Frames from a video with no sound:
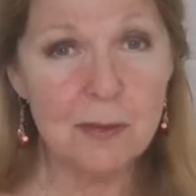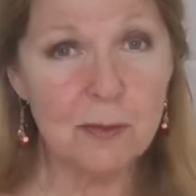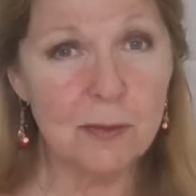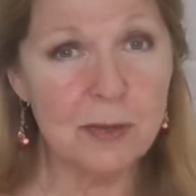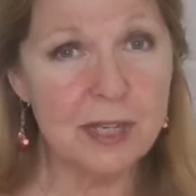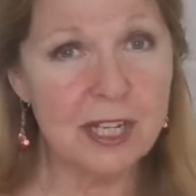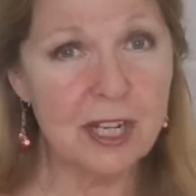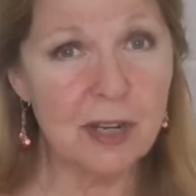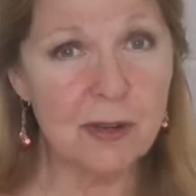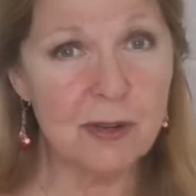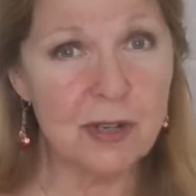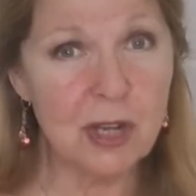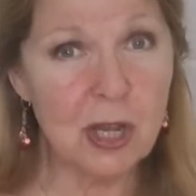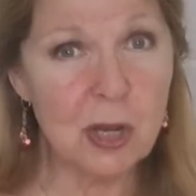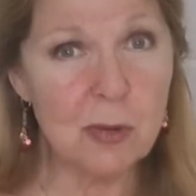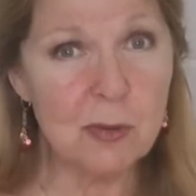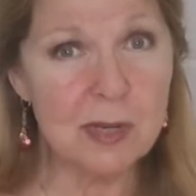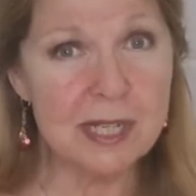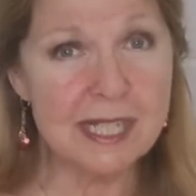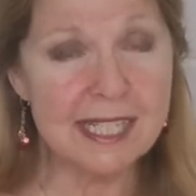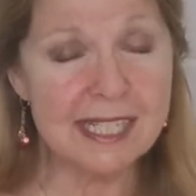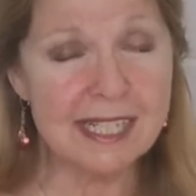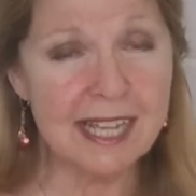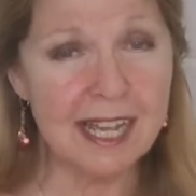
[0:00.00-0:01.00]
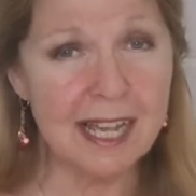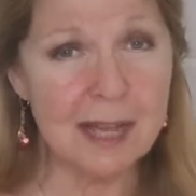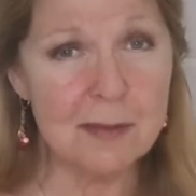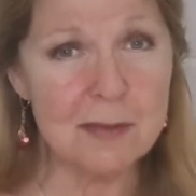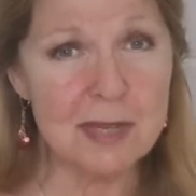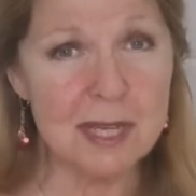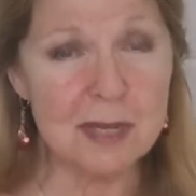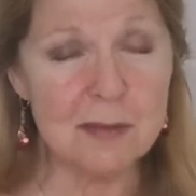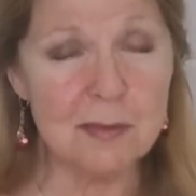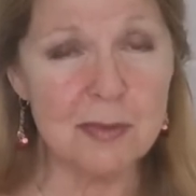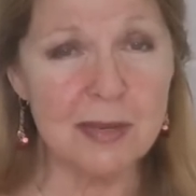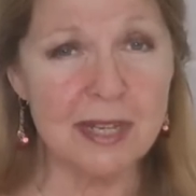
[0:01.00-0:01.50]
We don't know what's
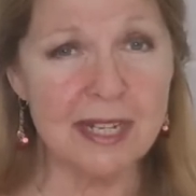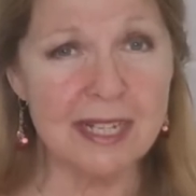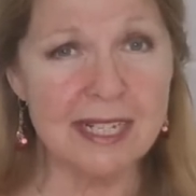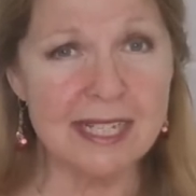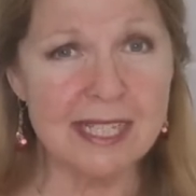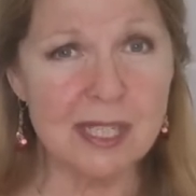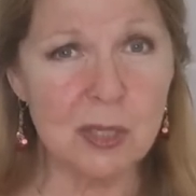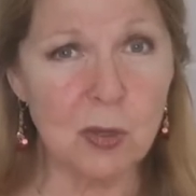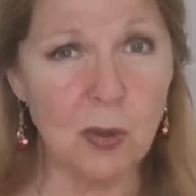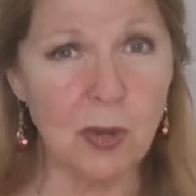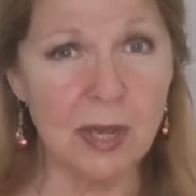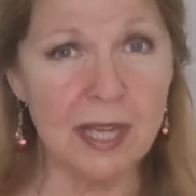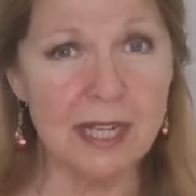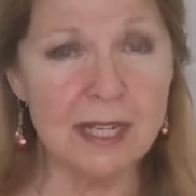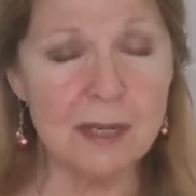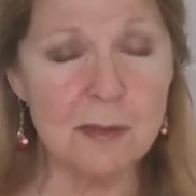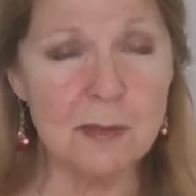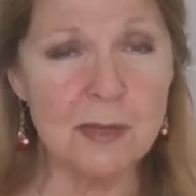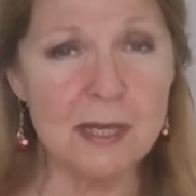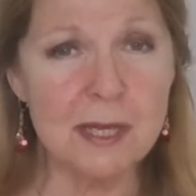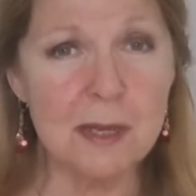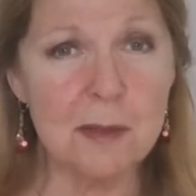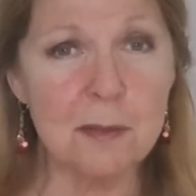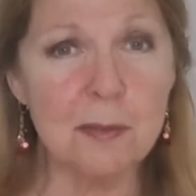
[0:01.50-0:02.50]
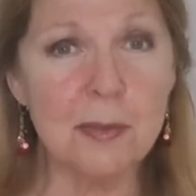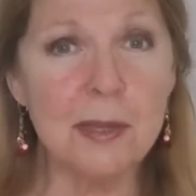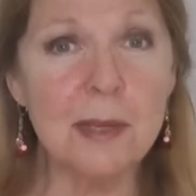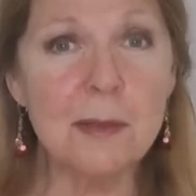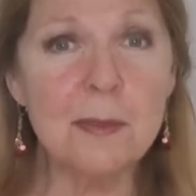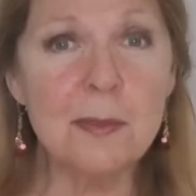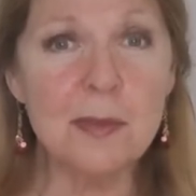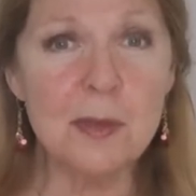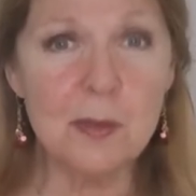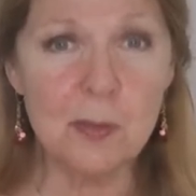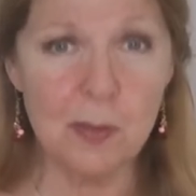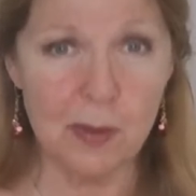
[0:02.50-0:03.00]
coming, but it's going to be a
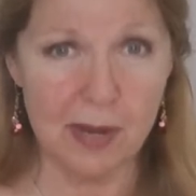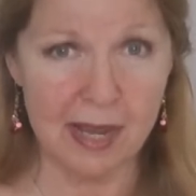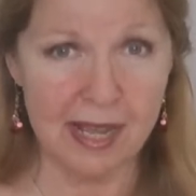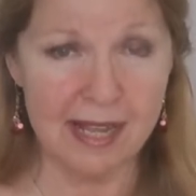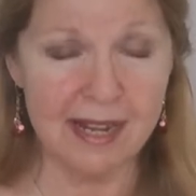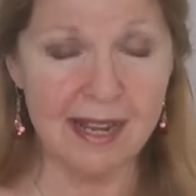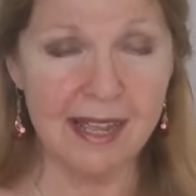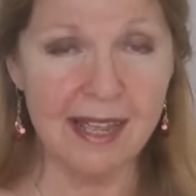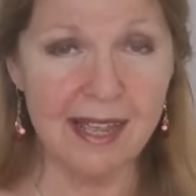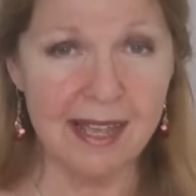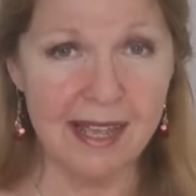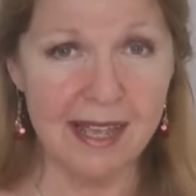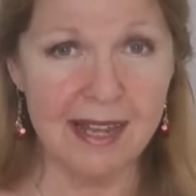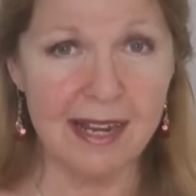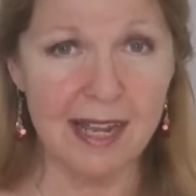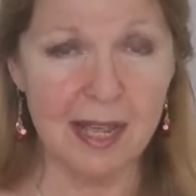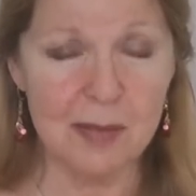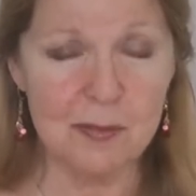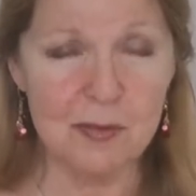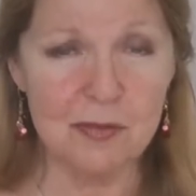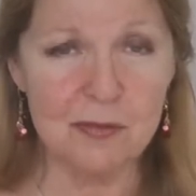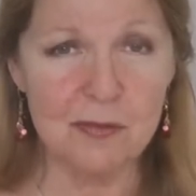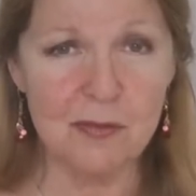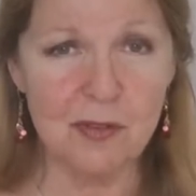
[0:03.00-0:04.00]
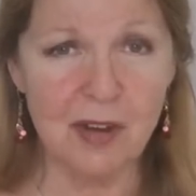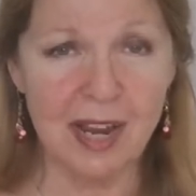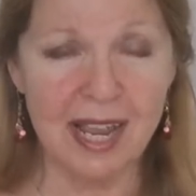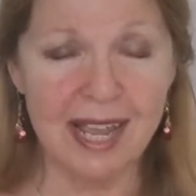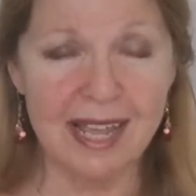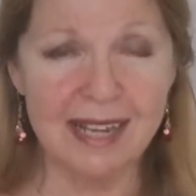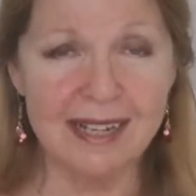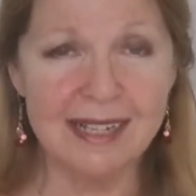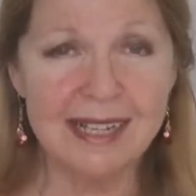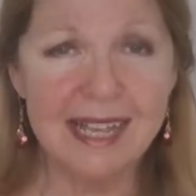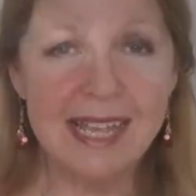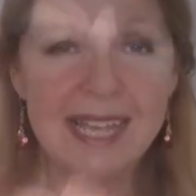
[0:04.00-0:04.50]
bumpy ride ahead, I'm
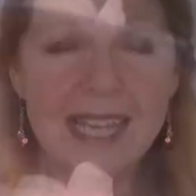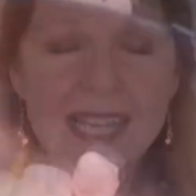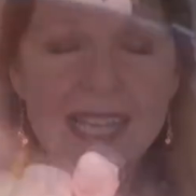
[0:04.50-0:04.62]
afraid.